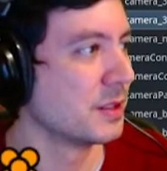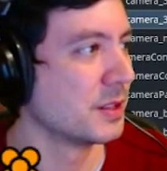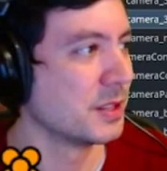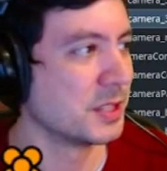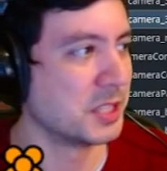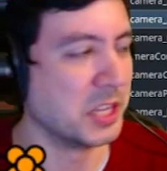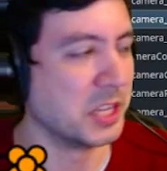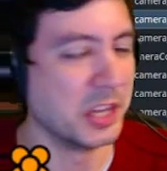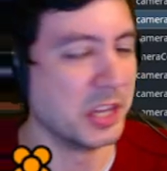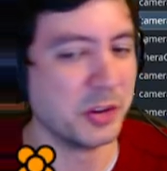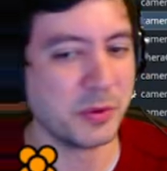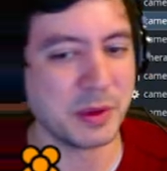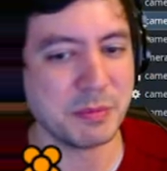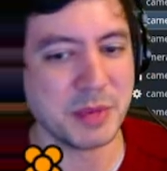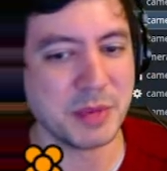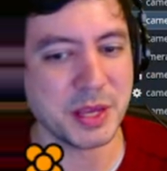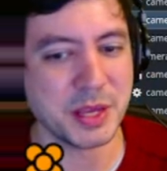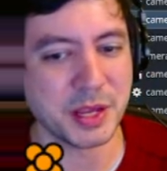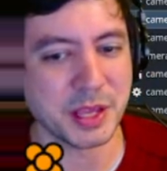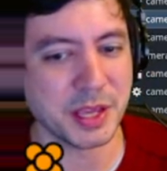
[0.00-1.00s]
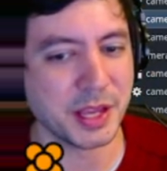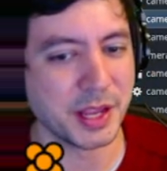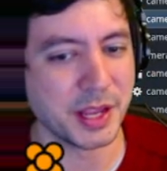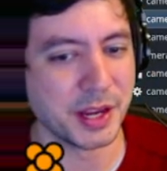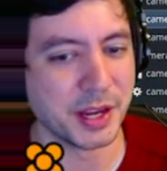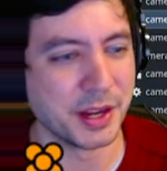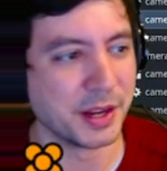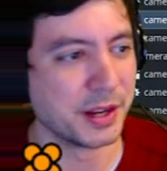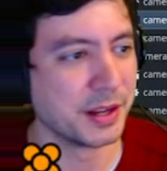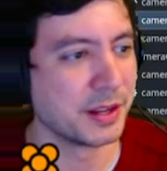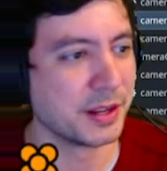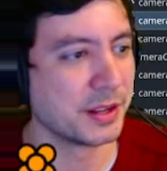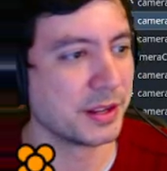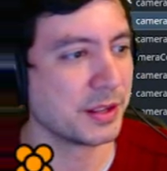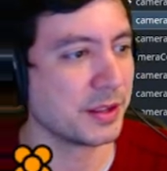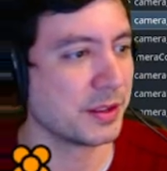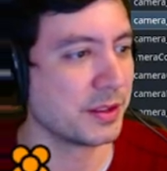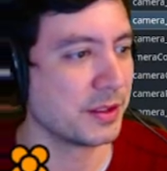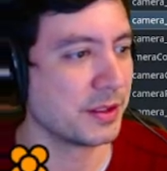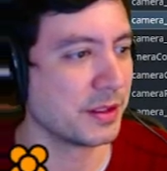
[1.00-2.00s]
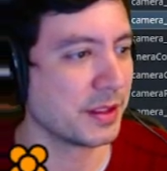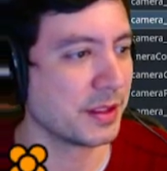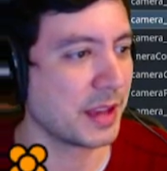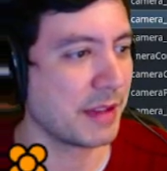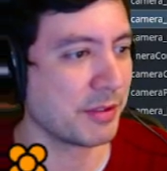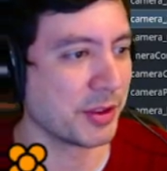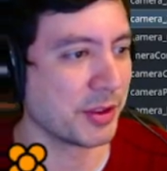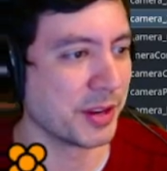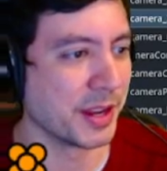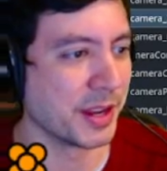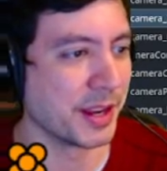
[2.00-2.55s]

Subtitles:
Till we meet again. Have a good